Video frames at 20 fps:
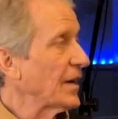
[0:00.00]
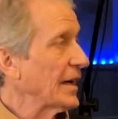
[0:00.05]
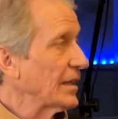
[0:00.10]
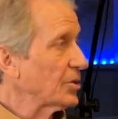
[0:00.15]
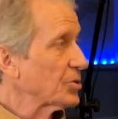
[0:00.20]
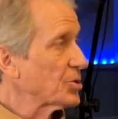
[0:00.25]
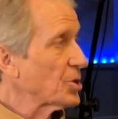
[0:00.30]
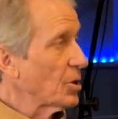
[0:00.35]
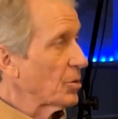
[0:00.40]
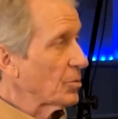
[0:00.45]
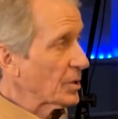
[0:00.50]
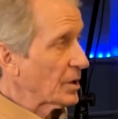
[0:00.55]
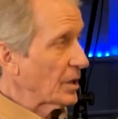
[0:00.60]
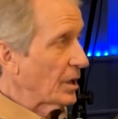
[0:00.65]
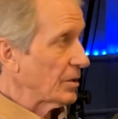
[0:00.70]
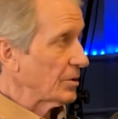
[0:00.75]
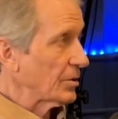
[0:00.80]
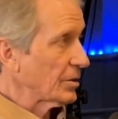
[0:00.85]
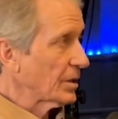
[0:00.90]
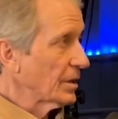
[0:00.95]
get the final
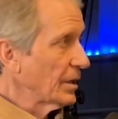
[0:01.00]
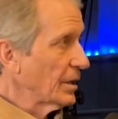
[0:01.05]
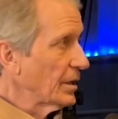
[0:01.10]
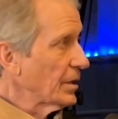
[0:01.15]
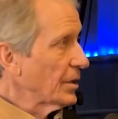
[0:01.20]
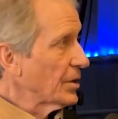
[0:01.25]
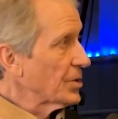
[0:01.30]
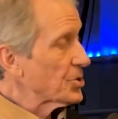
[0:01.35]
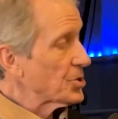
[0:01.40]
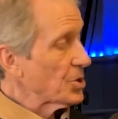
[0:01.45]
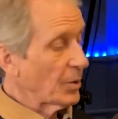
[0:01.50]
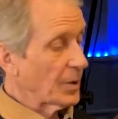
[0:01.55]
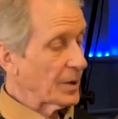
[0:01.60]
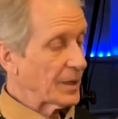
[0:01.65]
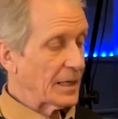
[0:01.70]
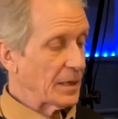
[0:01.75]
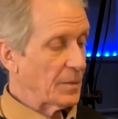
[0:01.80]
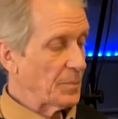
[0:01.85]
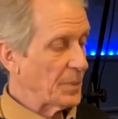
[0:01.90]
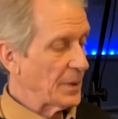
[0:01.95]
tone color.
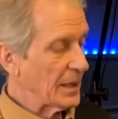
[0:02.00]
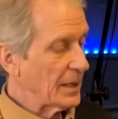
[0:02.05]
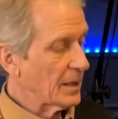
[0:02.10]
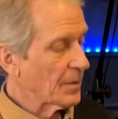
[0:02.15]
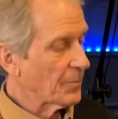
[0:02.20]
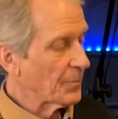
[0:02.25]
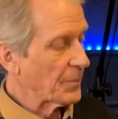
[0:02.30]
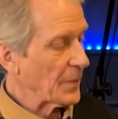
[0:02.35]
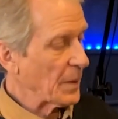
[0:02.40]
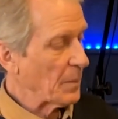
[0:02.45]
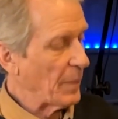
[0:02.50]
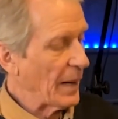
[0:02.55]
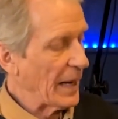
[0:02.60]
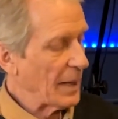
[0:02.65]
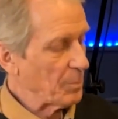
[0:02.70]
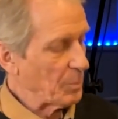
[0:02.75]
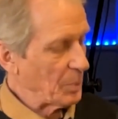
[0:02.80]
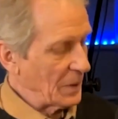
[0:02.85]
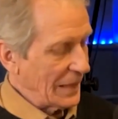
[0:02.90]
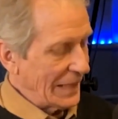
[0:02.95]
So it can be,
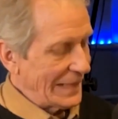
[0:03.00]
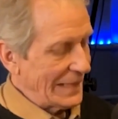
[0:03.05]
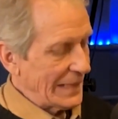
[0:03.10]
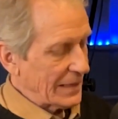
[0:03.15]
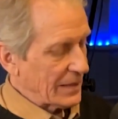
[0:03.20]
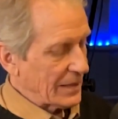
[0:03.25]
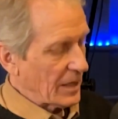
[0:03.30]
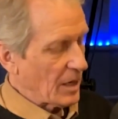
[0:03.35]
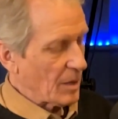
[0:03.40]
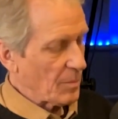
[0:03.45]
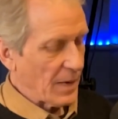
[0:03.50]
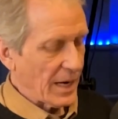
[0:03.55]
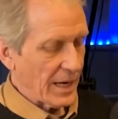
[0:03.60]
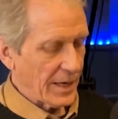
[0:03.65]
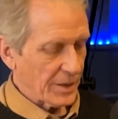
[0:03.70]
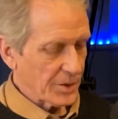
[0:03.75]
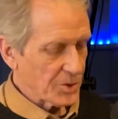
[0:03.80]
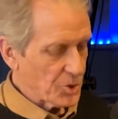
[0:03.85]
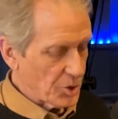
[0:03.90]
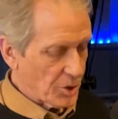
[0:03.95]
by blending the
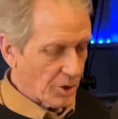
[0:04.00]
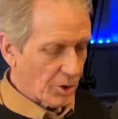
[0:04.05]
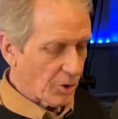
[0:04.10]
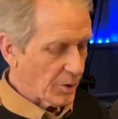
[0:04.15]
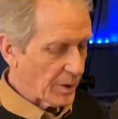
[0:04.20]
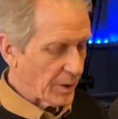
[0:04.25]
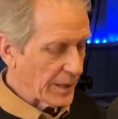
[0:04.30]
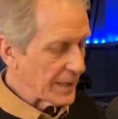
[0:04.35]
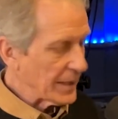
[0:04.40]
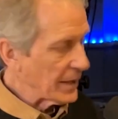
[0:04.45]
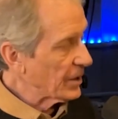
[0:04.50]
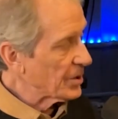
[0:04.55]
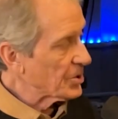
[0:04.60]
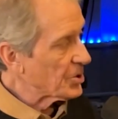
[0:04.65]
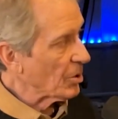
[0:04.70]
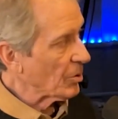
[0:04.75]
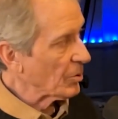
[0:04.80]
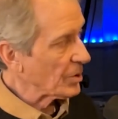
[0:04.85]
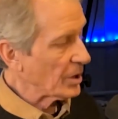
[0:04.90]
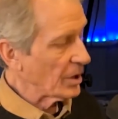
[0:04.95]
harmonics, you can create
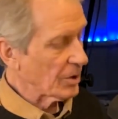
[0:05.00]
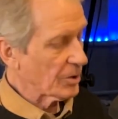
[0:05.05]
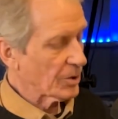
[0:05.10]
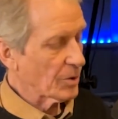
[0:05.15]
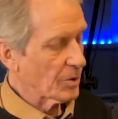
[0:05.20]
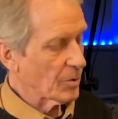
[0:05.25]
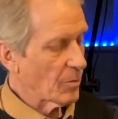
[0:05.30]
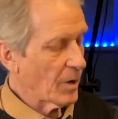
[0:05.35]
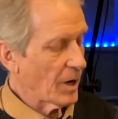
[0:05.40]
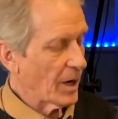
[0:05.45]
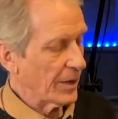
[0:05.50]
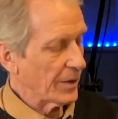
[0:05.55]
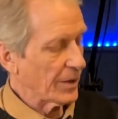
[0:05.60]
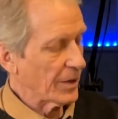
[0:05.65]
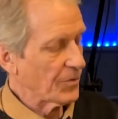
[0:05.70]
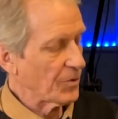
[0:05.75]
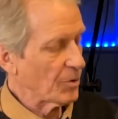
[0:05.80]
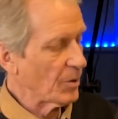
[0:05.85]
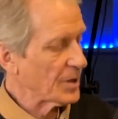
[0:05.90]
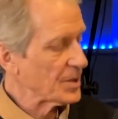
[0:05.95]
any tone color you
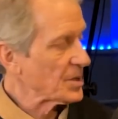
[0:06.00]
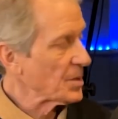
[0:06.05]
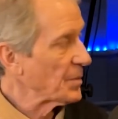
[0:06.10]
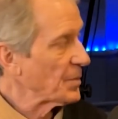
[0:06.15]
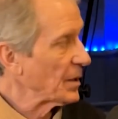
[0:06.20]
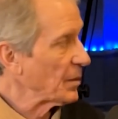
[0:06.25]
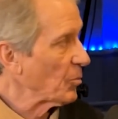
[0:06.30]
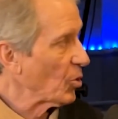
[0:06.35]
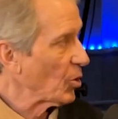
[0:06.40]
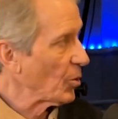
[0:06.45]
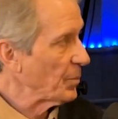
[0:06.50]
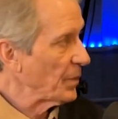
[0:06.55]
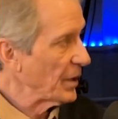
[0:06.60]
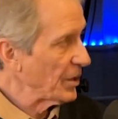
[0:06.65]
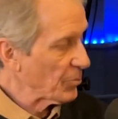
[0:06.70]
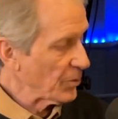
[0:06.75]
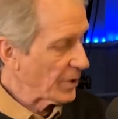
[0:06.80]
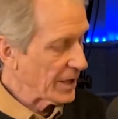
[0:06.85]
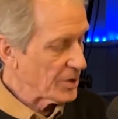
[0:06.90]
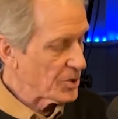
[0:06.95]
want. If you want something more
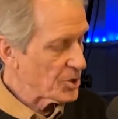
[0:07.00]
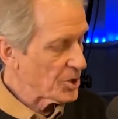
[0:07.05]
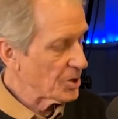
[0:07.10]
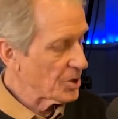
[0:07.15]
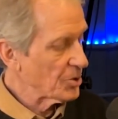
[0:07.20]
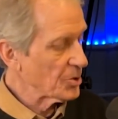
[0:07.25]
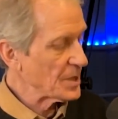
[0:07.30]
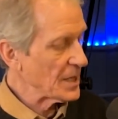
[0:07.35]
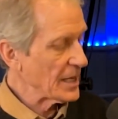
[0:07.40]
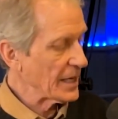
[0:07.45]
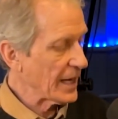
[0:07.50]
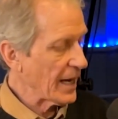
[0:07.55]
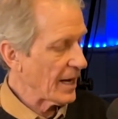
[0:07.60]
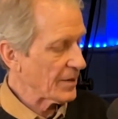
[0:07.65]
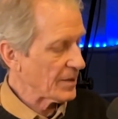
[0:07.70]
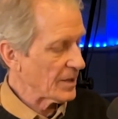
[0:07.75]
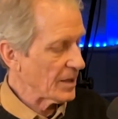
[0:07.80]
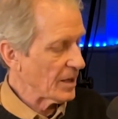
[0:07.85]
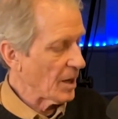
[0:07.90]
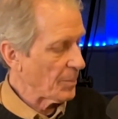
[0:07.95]
mid-rangey, you
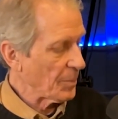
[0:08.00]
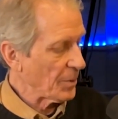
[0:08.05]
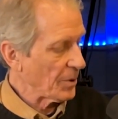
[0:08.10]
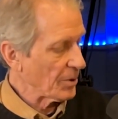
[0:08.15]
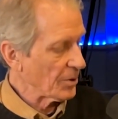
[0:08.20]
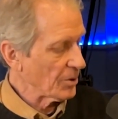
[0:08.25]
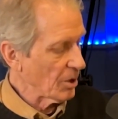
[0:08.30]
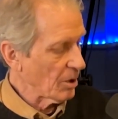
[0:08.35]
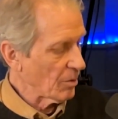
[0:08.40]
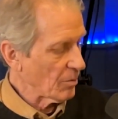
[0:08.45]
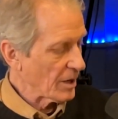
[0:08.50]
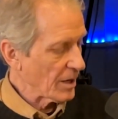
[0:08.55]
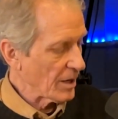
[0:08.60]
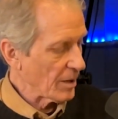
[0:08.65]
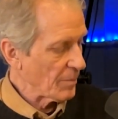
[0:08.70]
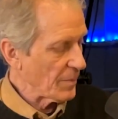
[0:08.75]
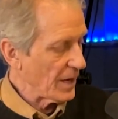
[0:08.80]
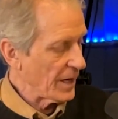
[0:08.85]
take out the upper and lower